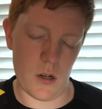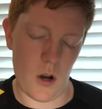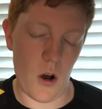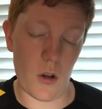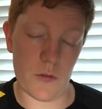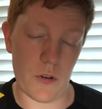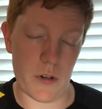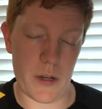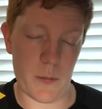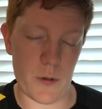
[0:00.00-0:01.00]
all of our
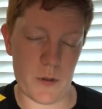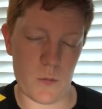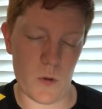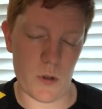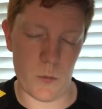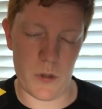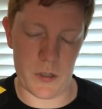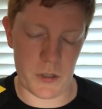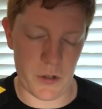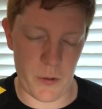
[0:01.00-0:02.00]
neighbors, whether we
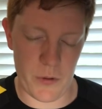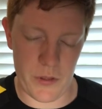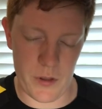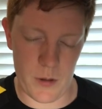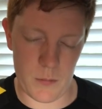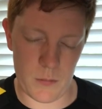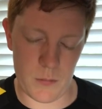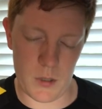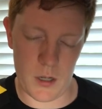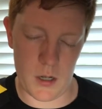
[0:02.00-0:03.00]
agree with them
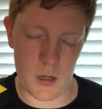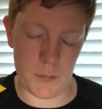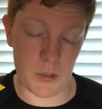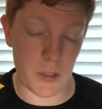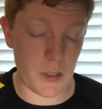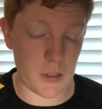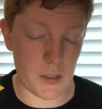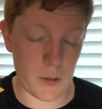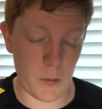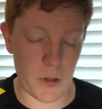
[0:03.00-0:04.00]

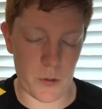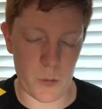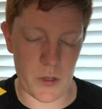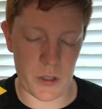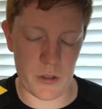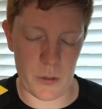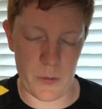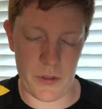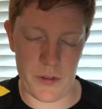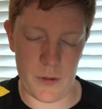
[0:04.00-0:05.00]
politically, whether we agree
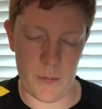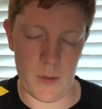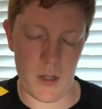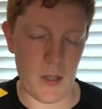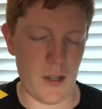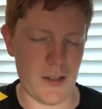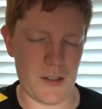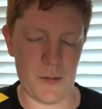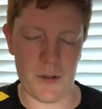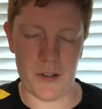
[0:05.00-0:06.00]
with them in
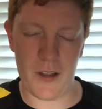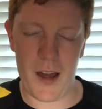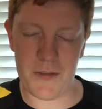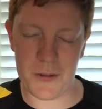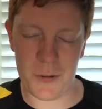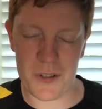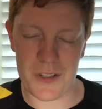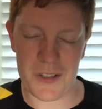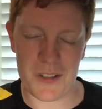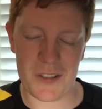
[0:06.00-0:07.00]
some of their life
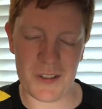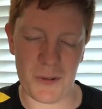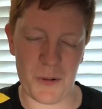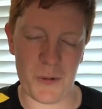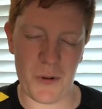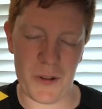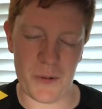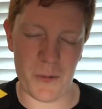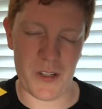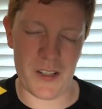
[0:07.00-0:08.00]
choices, or whether
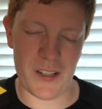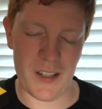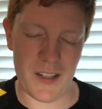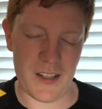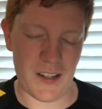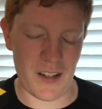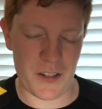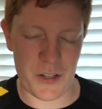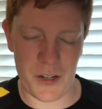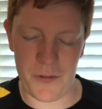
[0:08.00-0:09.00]
we
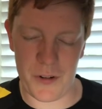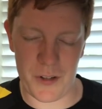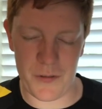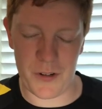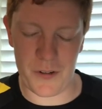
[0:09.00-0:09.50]
cheer for different